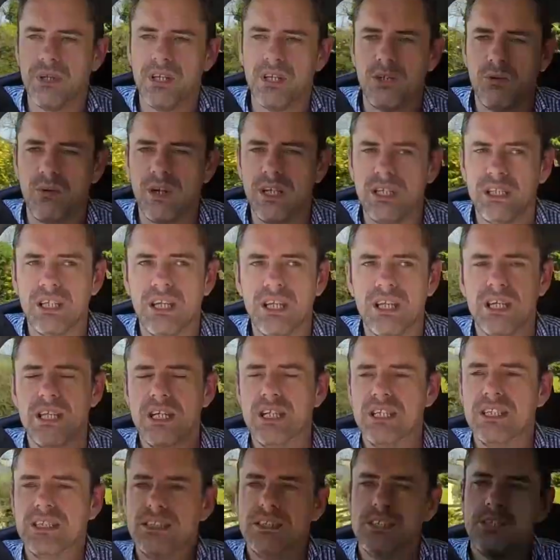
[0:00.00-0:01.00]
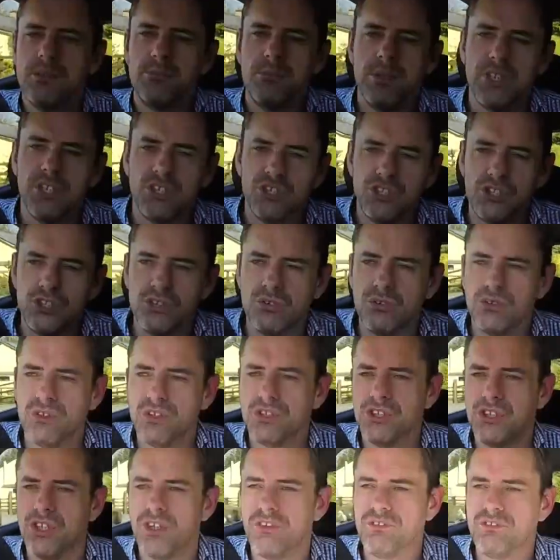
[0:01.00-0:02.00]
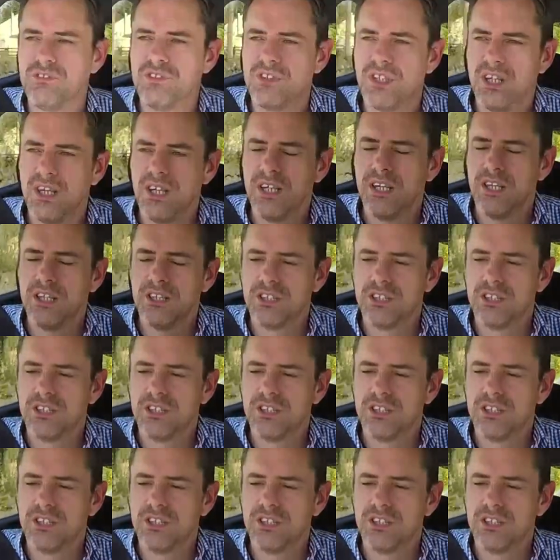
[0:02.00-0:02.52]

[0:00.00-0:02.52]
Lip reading: and pretty quickly. Be a dual shift